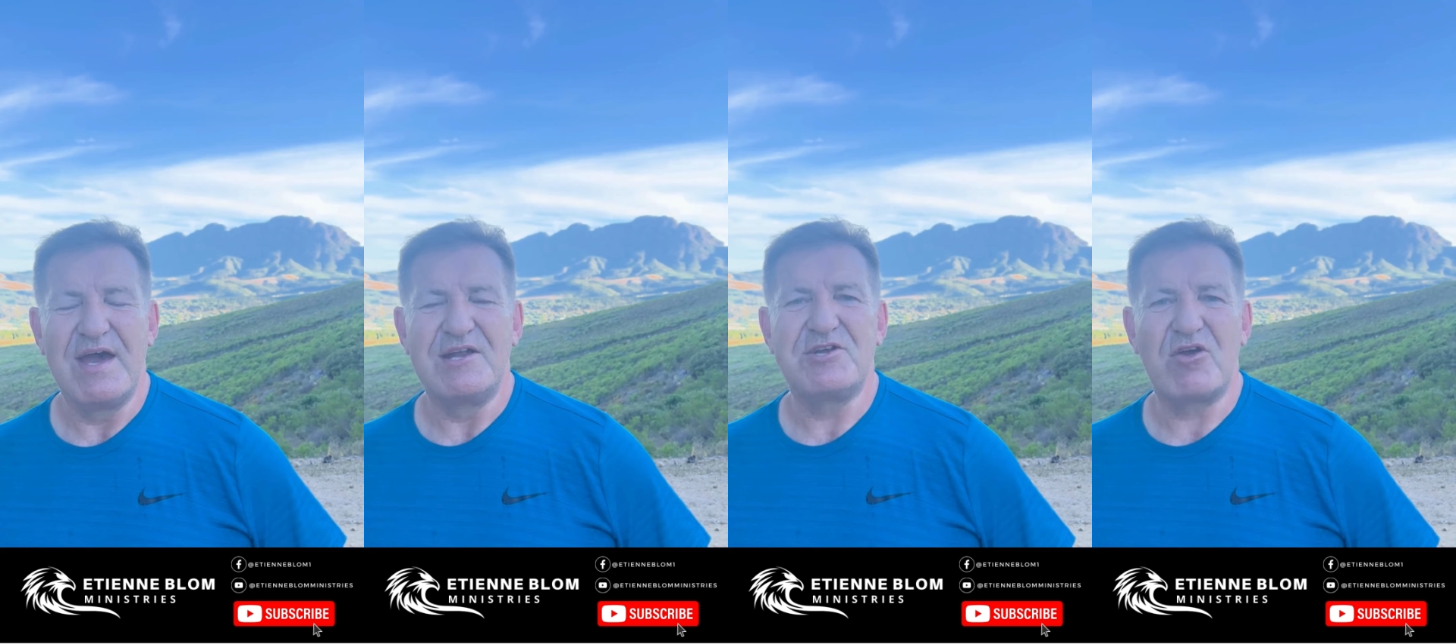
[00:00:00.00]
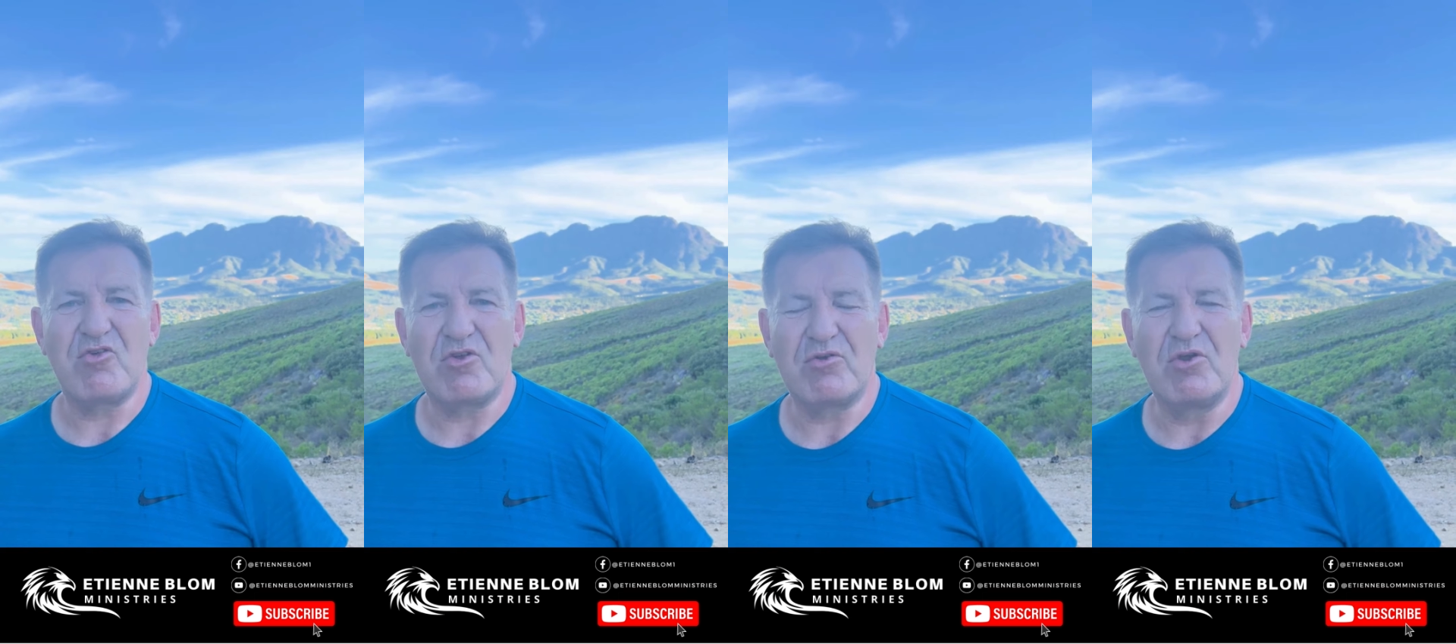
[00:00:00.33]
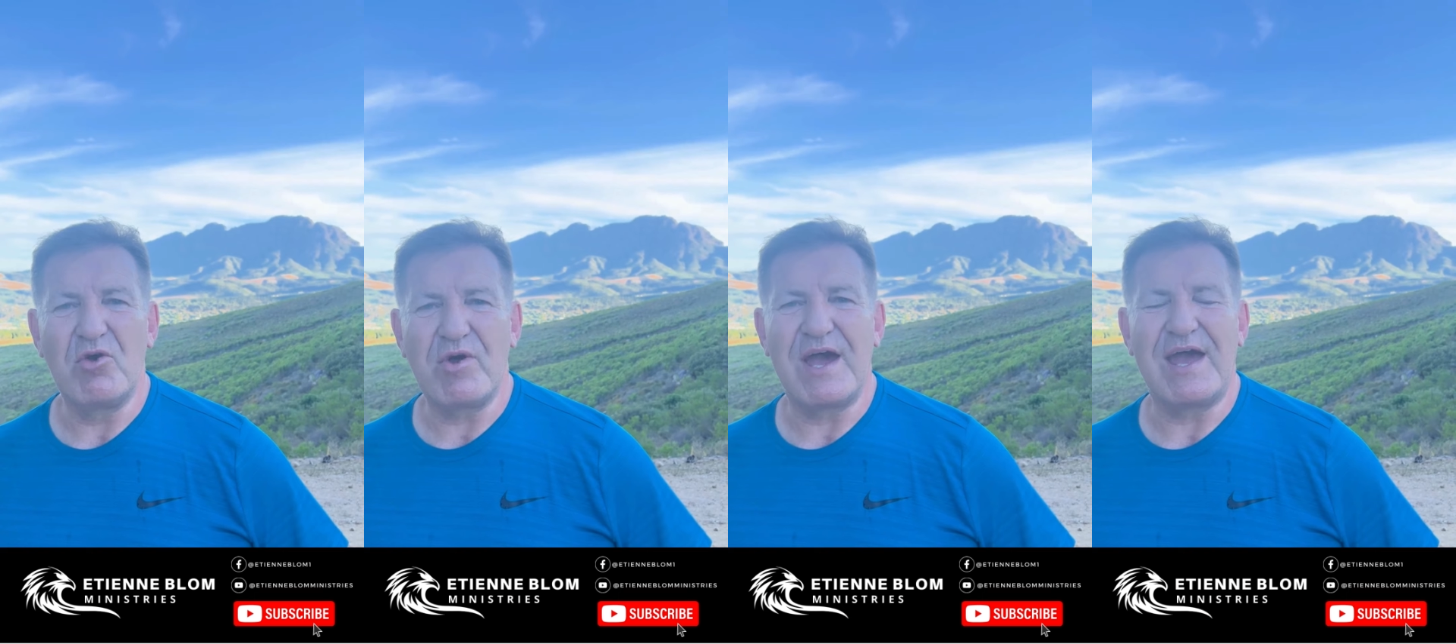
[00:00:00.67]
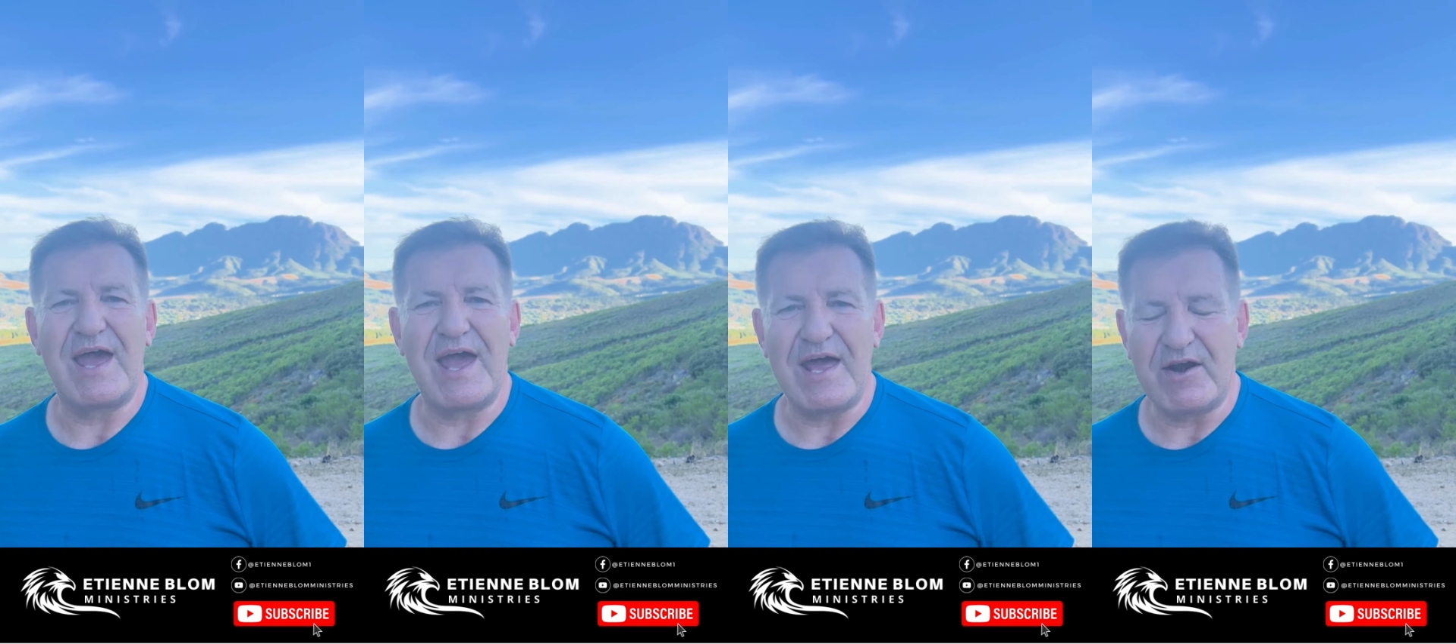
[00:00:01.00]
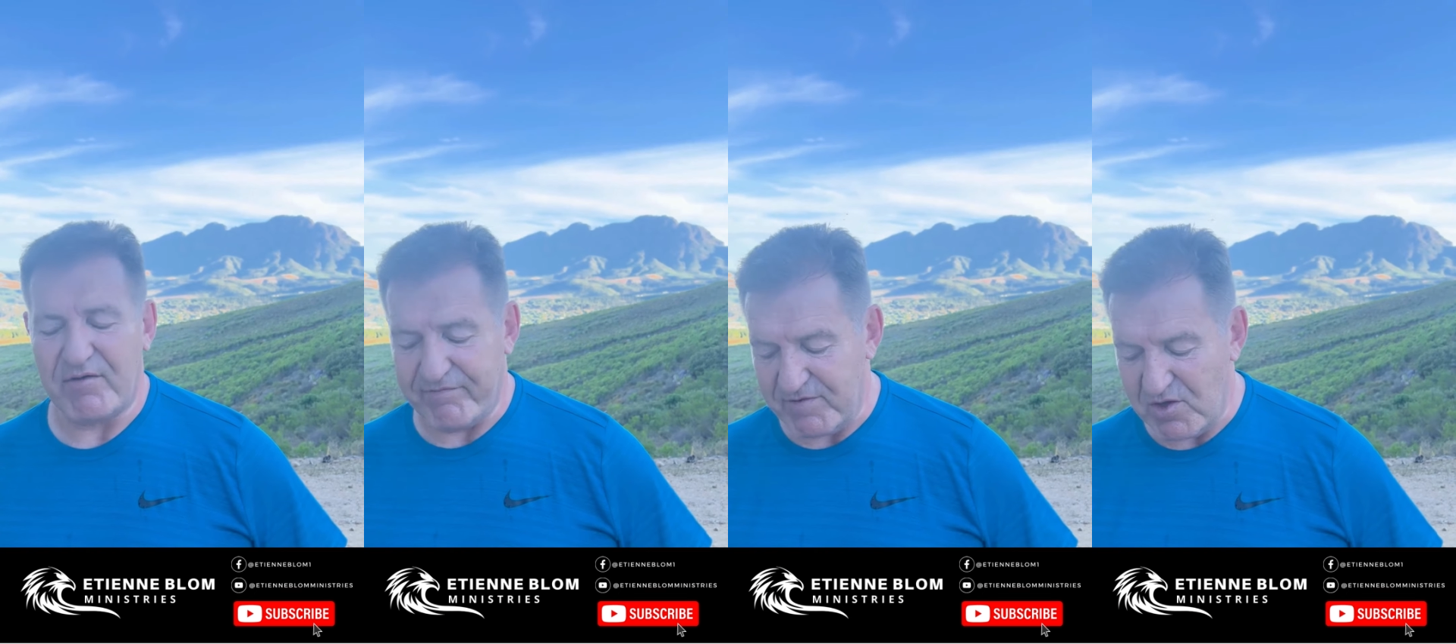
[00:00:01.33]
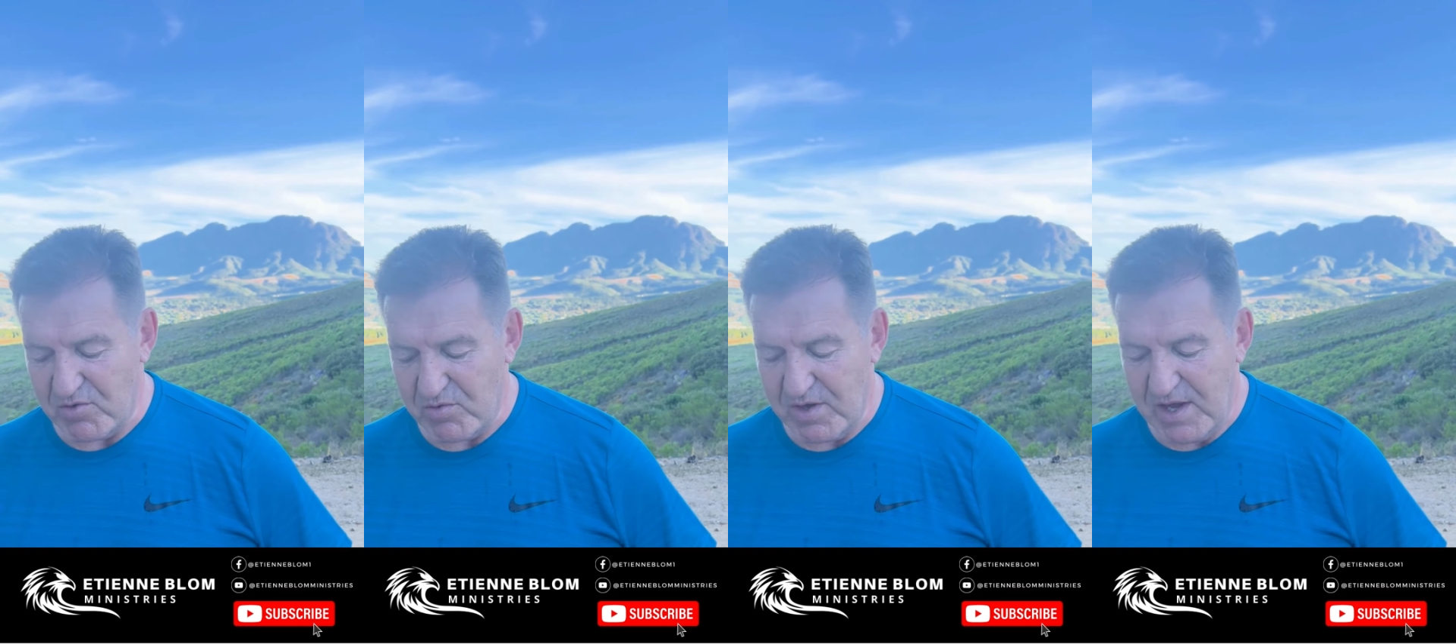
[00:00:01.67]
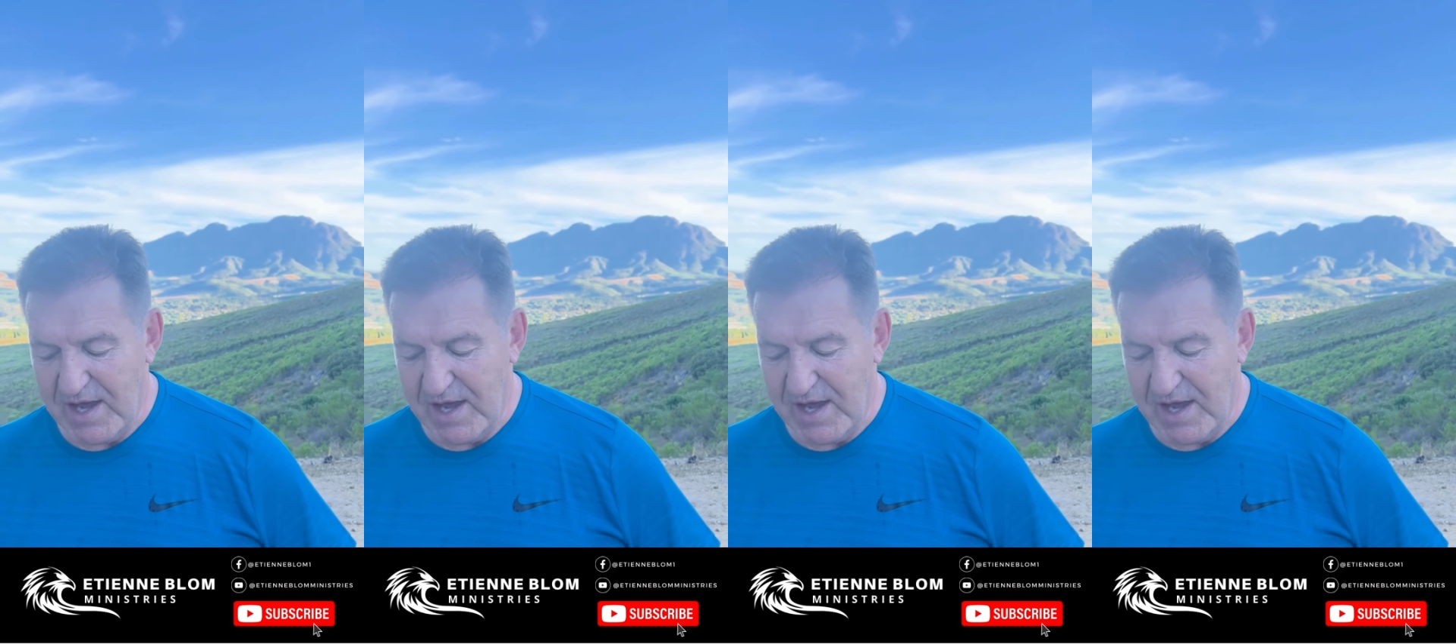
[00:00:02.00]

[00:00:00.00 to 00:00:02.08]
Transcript: Just look ahead of you